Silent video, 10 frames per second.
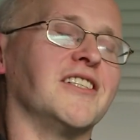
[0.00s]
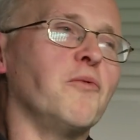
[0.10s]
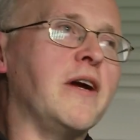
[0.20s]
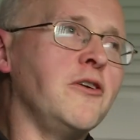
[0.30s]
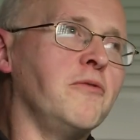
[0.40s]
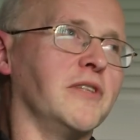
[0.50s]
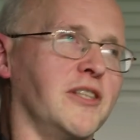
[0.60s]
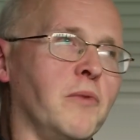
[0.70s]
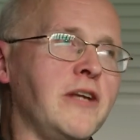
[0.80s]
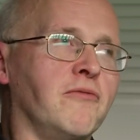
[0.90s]
So when
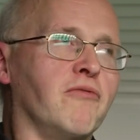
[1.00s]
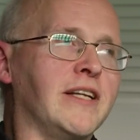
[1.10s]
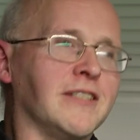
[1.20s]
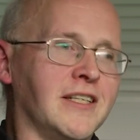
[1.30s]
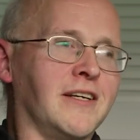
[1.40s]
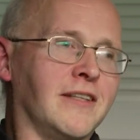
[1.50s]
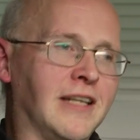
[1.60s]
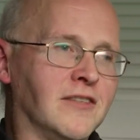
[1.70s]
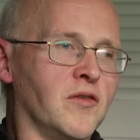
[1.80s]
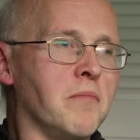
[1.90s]
you've written certain
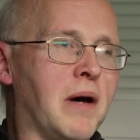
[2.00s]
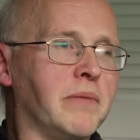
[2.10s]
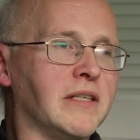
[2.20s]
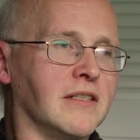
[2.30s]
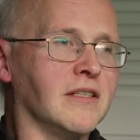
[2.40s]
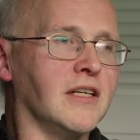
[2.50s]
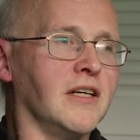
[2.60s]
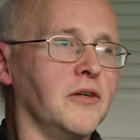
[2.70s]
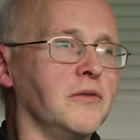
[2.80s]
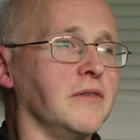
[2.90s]
things for the Muppets to
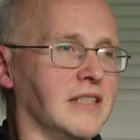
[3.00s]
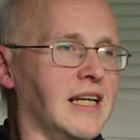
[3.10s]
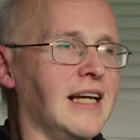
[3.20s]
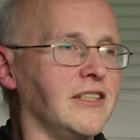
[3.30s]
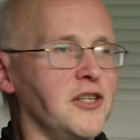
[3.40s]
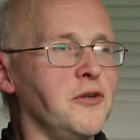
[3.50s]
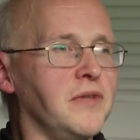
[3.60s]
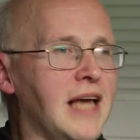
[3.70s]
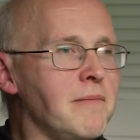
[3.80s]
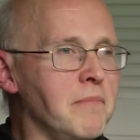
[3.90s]
do you
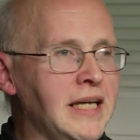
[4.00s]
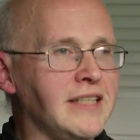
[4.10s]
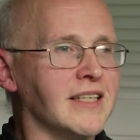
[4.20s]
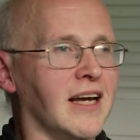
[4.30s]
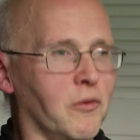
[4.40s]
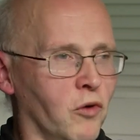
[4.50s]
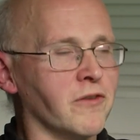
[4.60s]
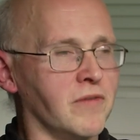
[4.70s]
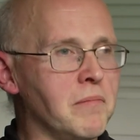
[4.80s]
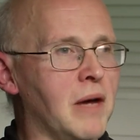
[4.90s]
then meet one
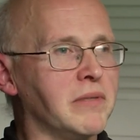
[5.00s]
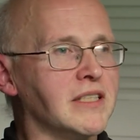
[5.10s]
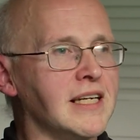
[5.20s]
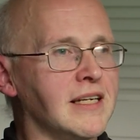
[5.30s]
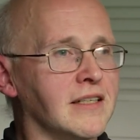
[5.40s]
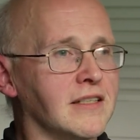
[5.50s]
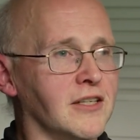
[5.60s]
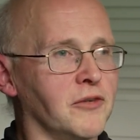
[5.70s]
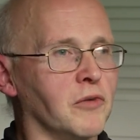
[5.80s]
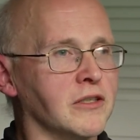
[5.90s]
of the Muppeteers
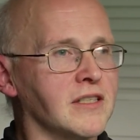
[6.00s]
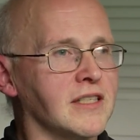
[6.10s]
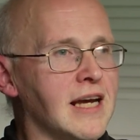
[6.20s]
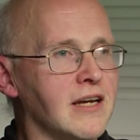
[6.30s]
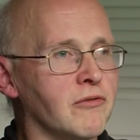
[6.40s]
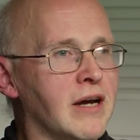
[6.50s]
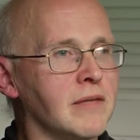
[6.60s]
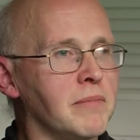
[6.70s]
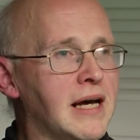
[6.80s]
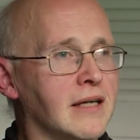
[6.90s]
who wants to take you around
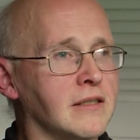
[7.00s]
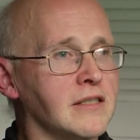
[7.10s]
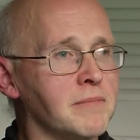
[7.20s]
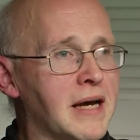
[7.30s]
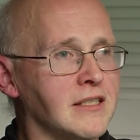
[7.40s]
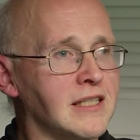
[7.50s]
the back and smack